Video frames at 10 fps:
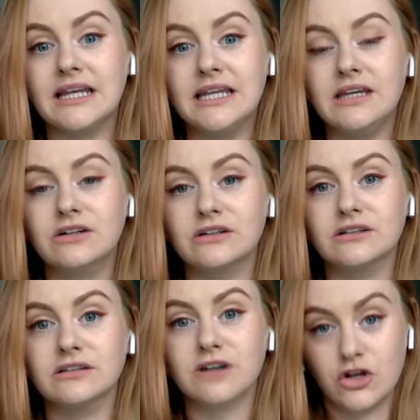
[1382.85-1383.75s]

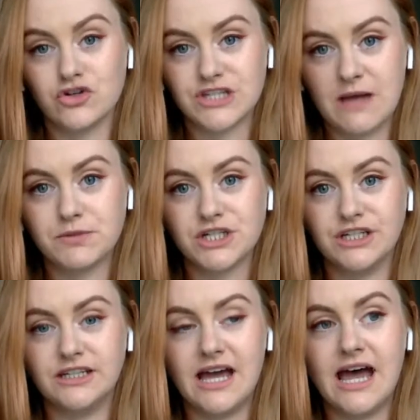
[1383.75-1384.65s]
illegal
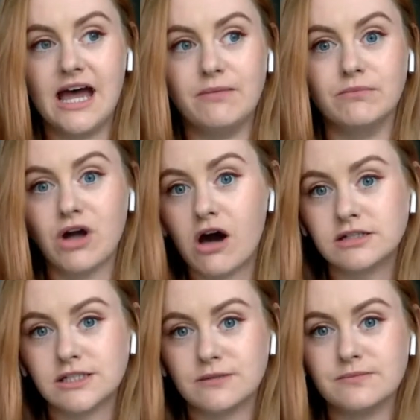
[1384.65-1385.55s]
contraception,
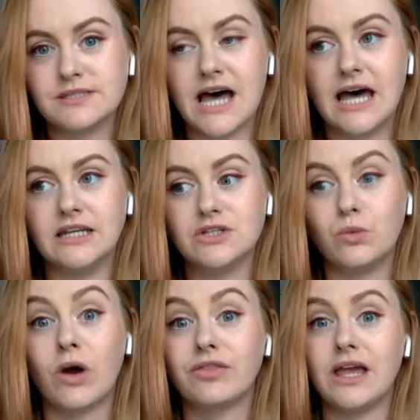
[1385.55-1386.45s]
condoms, and
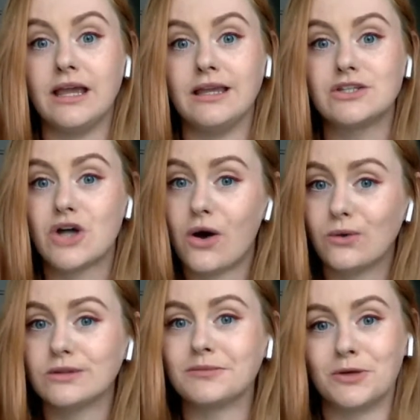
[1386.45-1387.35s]
what they
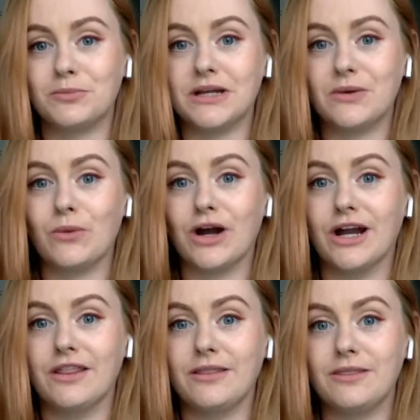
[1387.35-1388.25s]
told the public
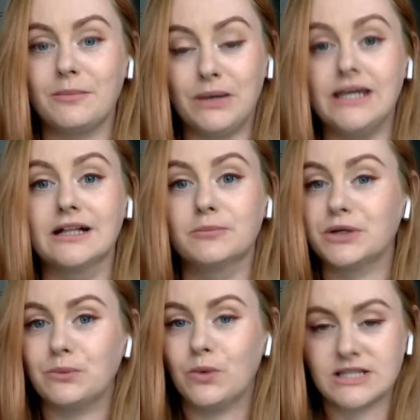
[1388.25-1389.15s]
were the pill,
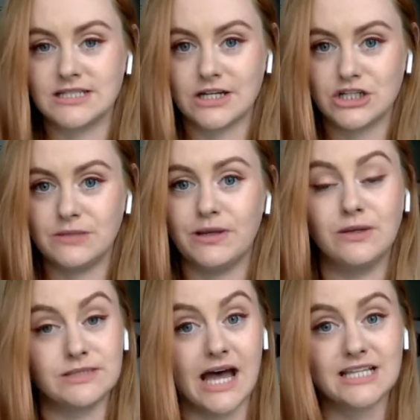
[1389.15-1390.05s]
but it wasn't actually the pill,
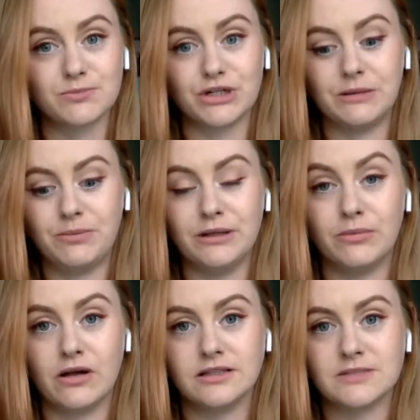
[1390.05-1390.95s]
it was aspirin and pill
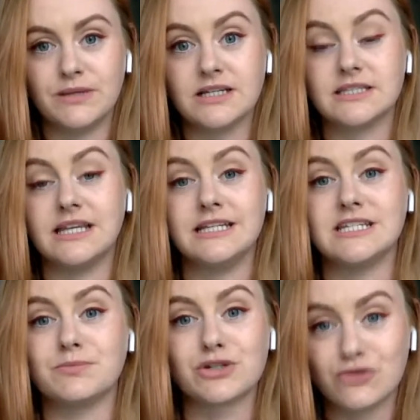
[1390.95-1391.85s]
bottles, because they
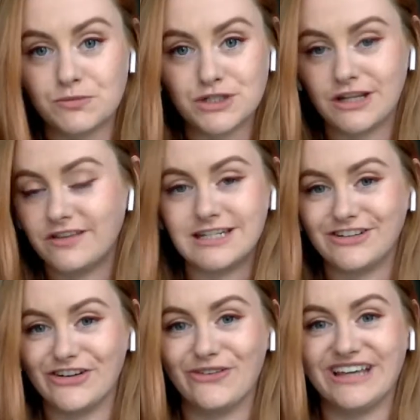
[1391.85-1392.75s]
needed a prescription and they
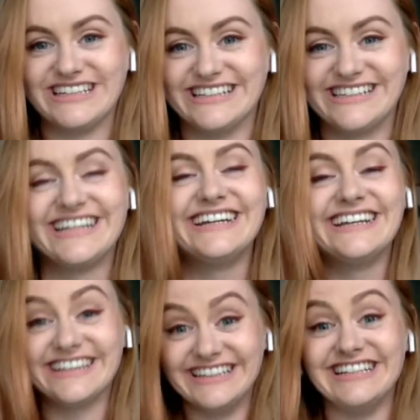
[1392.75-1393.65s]
didn't know
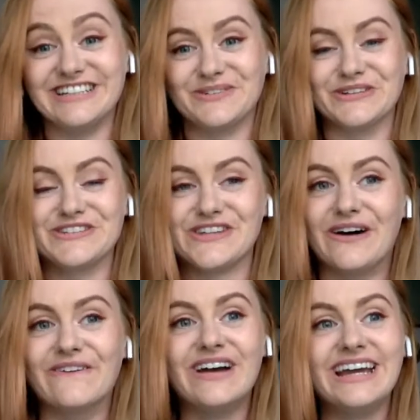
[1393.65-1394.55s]
they needed one.
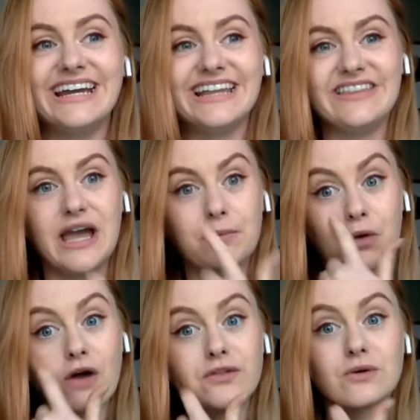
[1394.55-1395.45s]
So they
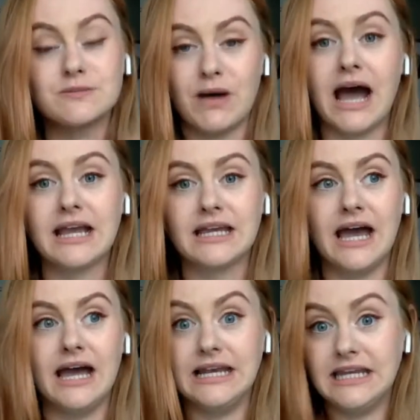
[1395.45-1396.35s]
brought those back
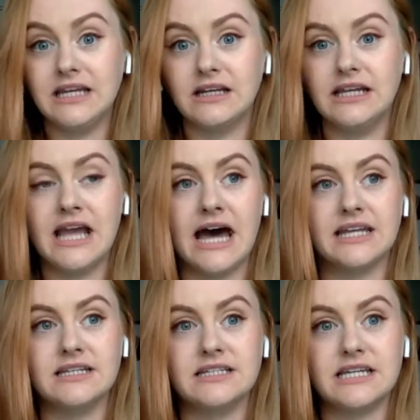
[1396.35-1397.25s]
illegally
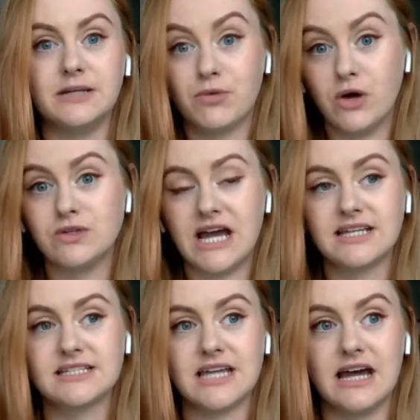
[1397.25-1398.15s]
and in a
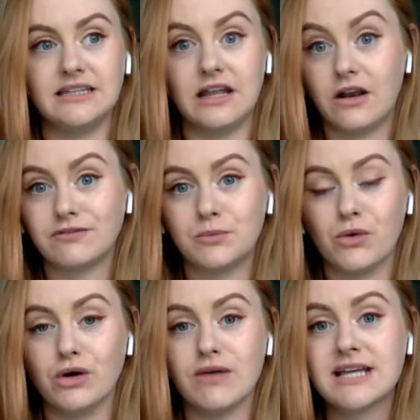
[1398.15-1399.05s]
protest, and a lot of
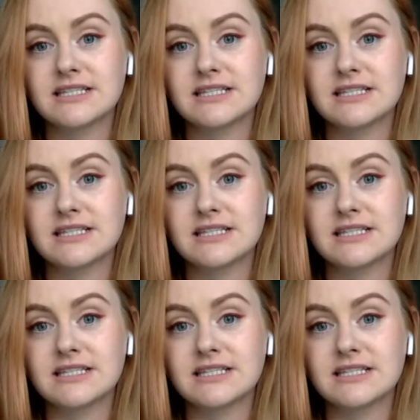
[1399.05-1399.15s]
them were